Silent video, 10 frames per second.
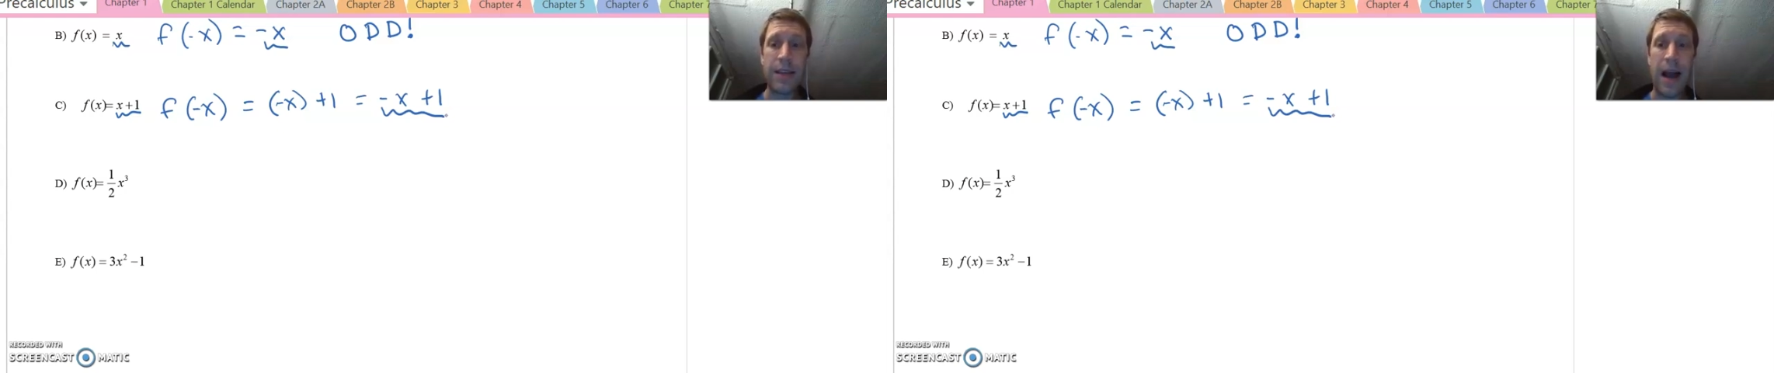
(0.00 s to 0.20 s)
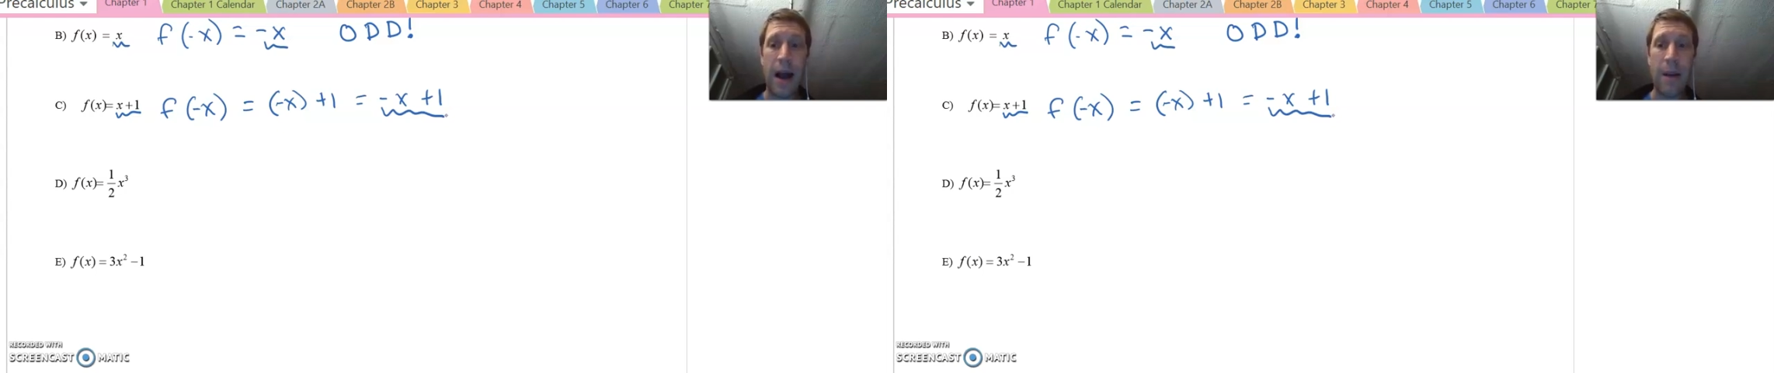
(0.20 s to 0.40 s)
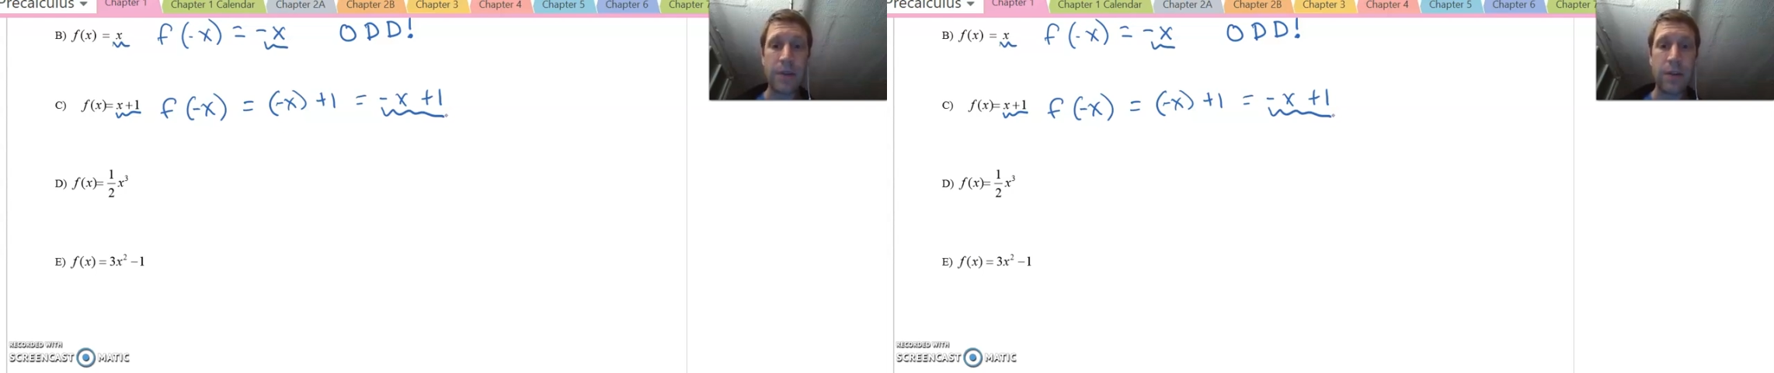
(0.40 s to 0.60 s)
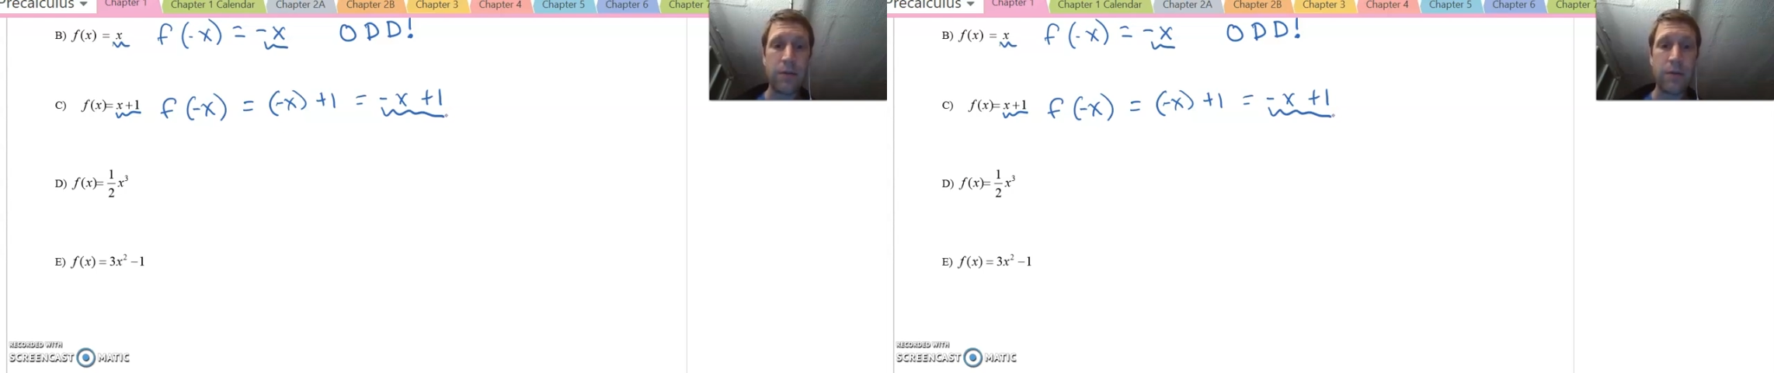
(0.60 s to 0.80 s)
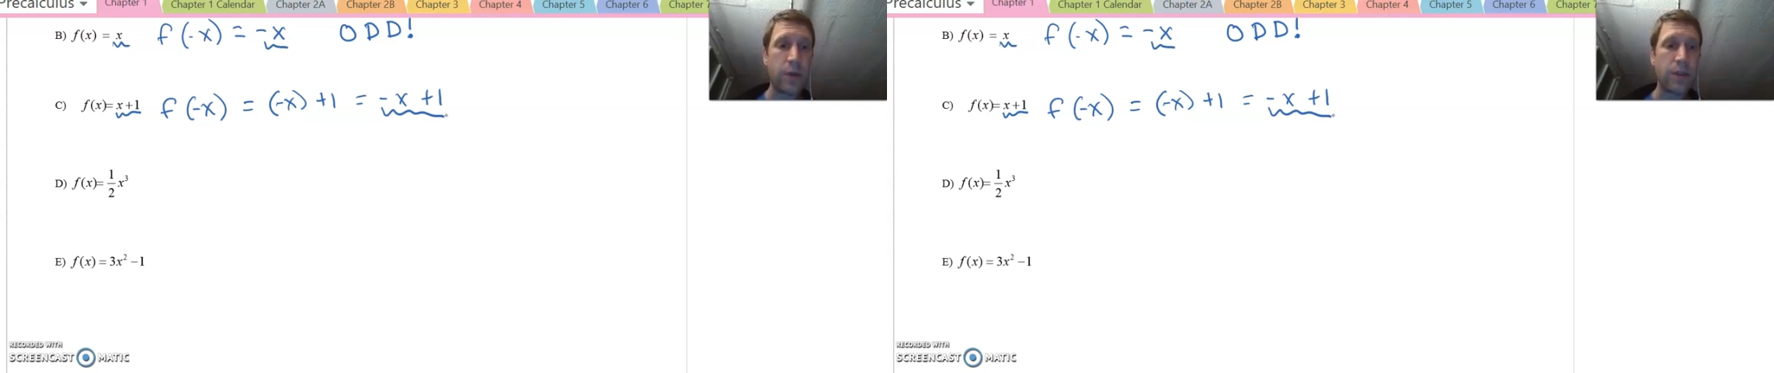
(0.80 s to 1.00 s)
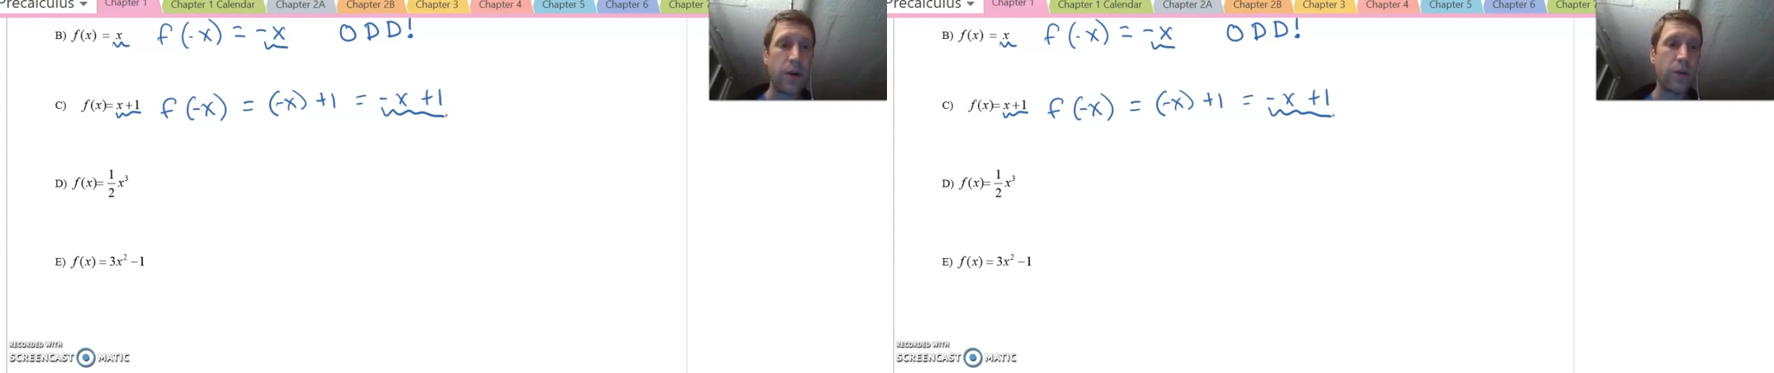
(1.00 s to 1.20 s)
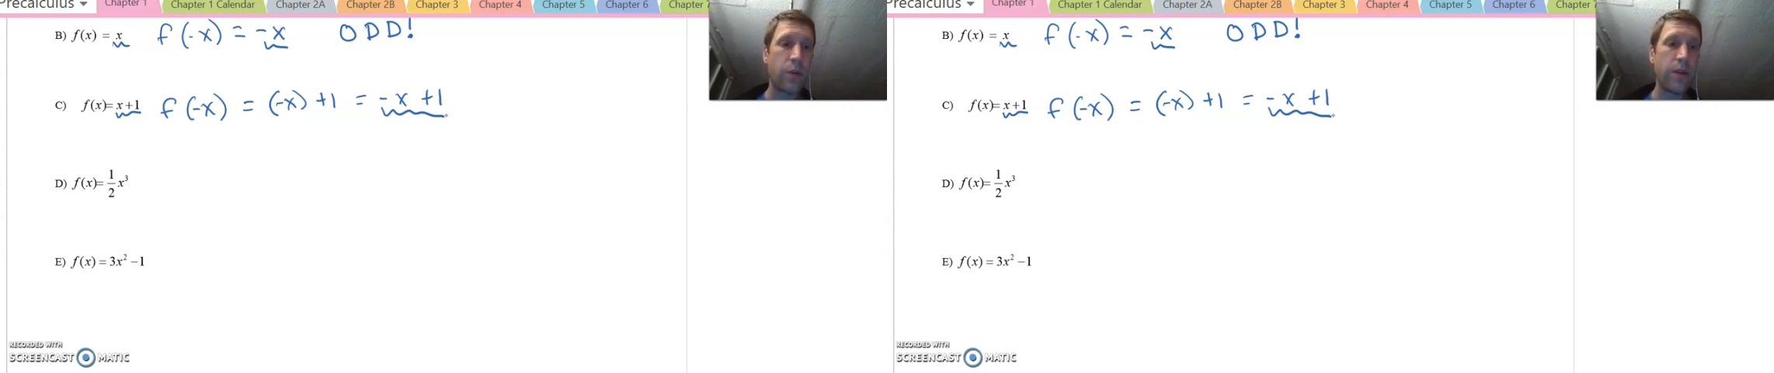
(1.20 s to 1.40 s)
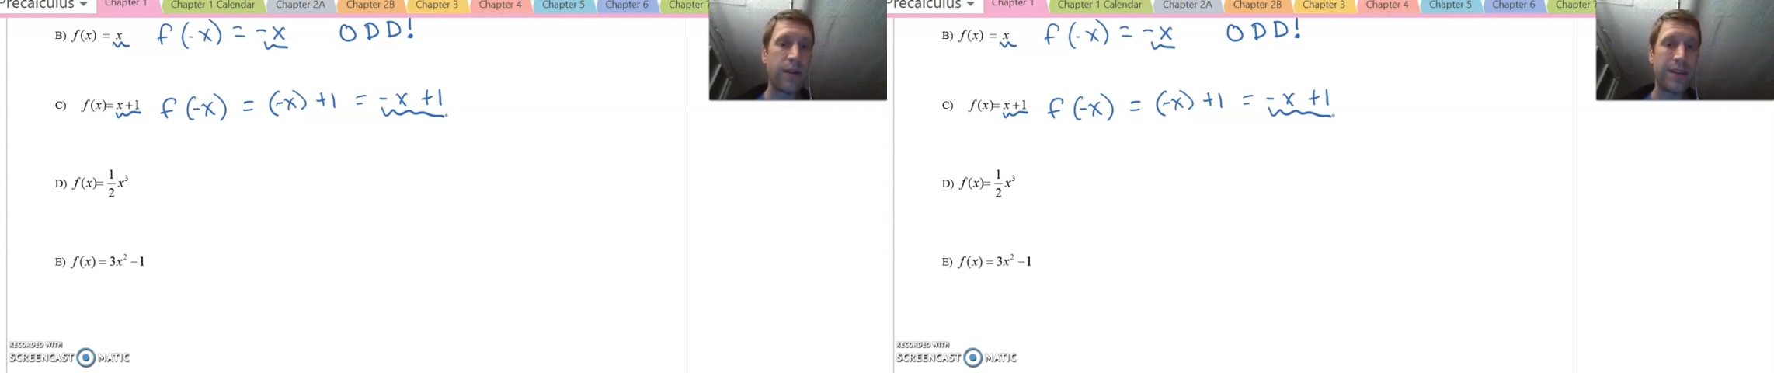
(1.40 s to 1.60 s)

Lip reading: the opposite of what we started with?